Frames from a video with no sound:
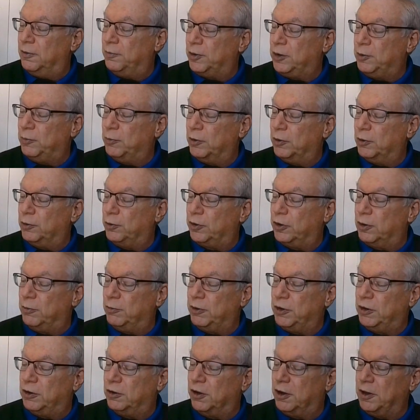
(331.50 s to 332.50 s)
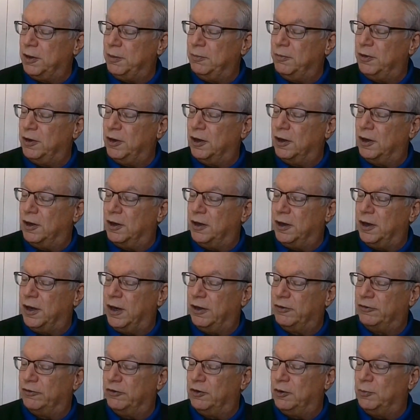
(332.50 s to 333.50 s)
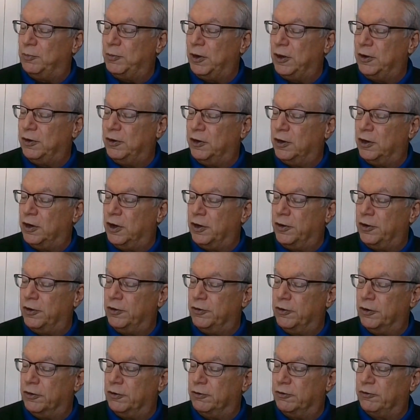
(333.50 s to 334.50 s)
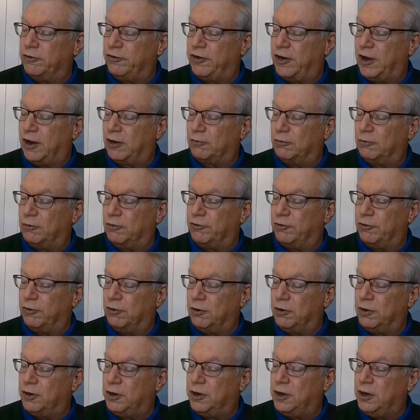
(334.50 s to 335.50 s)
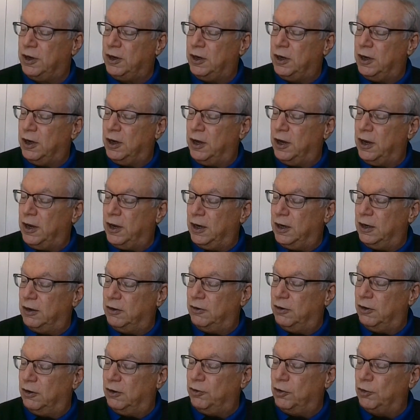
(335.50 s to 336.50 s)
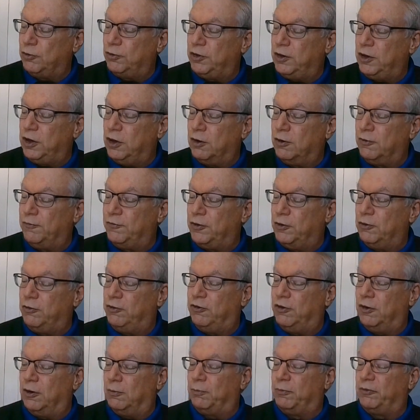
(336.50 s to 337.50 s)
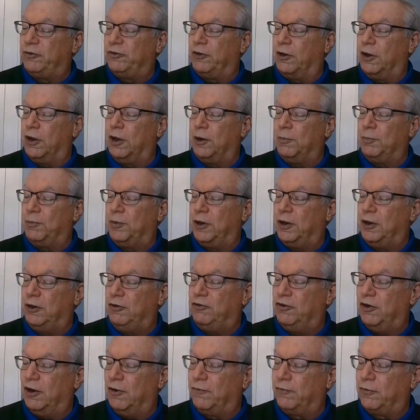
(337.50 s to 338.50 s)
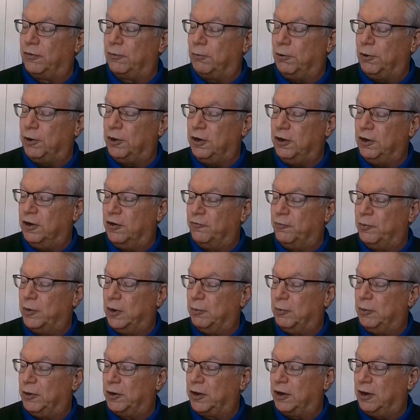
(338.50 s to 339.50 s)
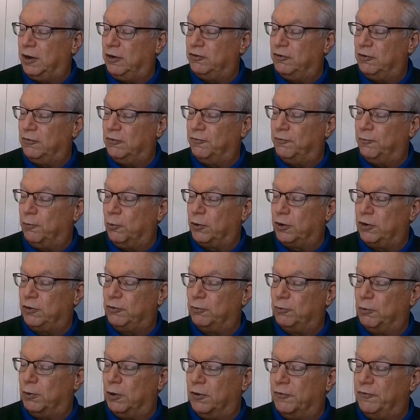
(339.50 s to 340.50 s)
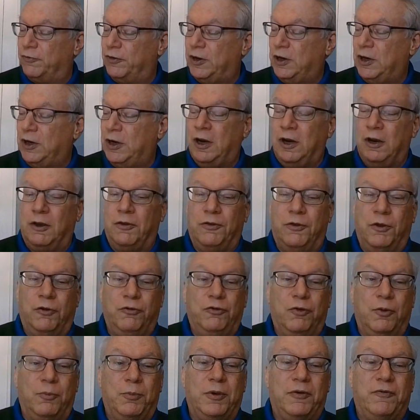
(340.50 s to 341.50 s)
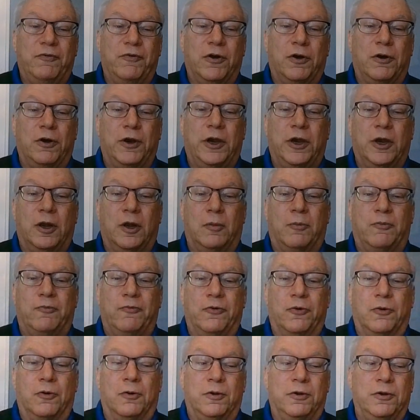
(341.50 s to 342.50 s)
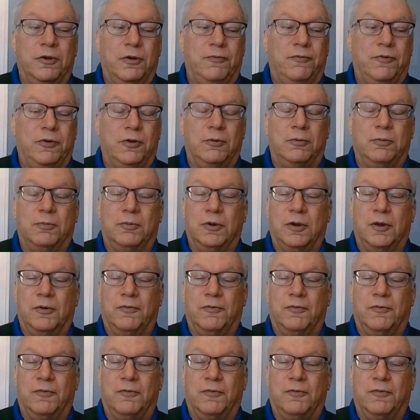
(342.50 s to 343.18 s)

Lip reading: people who can be claimed as a dependent on another's tax return. And note the interview tips on page F3 of publication 4012. Those will be very helpful if you